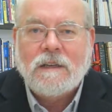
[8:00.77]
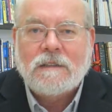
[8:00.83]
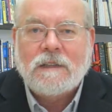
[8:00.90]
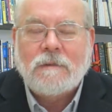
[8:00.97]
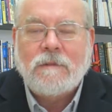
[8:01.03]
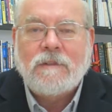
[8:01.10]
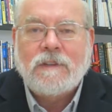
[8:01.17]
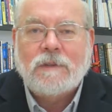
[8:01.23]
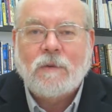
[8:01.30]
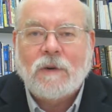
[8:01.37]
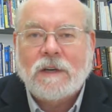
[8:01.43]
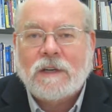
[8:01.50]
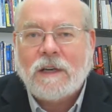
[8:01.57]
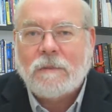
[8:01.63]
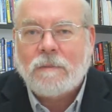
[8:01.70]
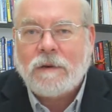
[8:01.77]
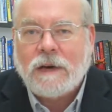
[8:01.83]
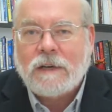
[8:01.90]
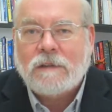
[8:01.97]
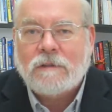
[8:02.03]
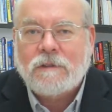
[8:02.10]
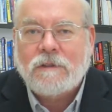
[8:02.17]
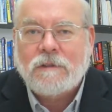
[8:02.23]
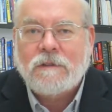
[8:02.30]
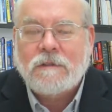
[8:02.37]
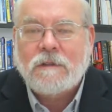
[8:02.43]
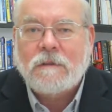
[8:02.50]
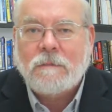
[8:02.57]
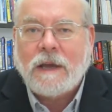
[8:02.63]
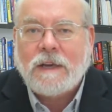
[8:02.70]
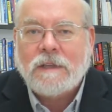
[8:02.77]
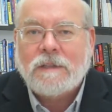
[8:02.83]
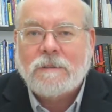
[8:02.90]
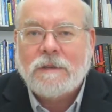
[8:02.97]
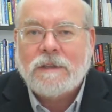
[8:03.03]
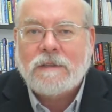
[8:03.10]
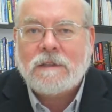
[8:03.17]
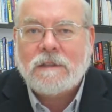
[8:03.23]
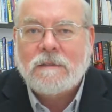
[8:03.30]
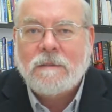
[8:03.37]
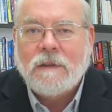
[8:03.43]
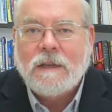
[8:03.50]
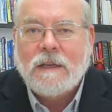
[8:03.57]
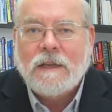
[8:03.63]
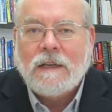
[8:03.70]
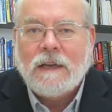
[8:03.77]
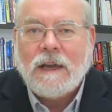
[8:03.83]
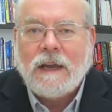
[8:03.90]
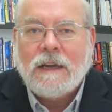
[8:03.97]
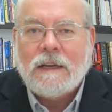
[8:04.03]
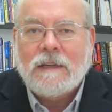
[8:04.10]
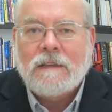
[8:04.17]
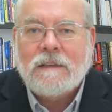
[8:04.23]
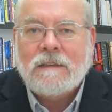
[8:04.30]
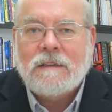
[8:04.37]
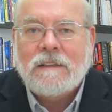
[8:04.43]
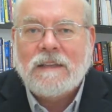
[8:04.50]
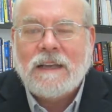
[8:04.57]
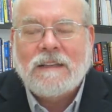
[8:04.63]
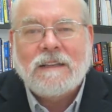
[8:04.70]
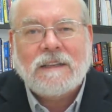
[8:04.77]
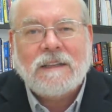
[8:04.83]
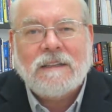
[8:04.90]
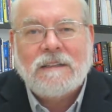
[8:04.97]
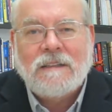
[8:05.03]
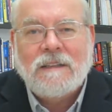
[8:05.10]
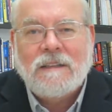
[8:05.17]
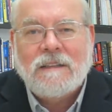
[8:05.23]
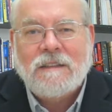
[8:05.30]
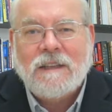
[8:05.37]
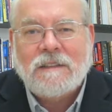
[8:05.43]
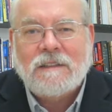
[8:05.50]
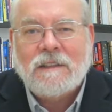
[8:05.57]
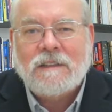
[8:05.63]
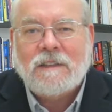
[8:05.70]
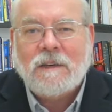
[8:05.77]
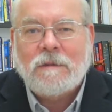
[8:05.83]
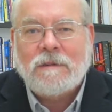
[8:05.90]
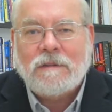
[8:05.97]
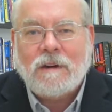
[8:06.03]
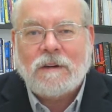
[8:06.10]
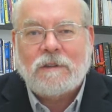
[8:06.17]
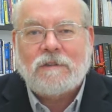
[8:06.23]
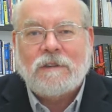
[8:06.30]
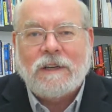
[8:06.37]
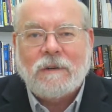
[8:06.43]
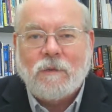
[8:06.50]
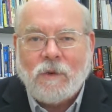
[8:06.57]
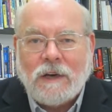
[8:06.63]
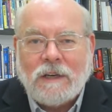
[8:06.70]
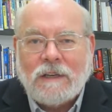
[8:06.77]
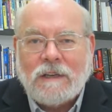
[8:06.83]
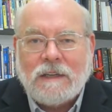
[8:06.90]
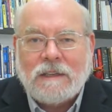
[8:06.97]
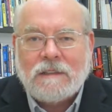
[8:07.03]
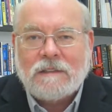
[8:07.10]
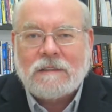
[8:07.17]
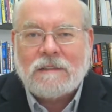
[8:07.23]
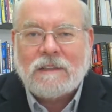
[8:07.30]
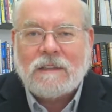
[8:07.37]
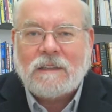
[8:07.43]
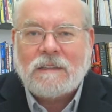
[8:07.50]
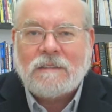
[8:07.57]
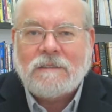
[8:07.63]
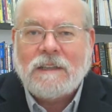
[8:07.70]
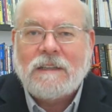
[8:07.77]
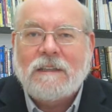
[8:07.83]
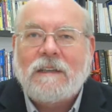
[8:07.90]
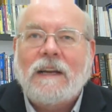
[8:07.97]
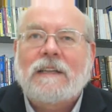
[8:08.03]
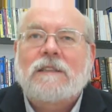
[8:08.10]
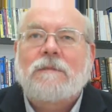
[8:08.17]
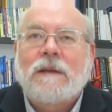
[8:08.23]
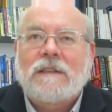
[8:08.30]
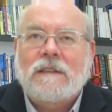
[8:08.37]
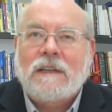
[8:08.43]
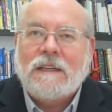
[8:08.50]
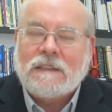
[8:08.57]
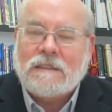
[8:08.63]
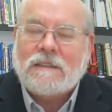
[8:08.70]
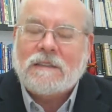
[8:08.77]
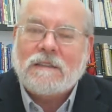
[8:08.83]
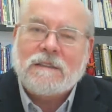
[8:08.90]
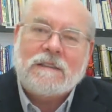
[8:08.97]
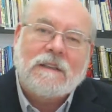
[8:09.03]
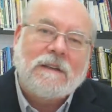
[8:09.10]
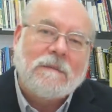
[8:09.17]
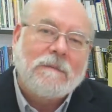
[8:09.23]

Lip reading: some of his work on breakthrough management, and the conditions are three. One is clear expectations.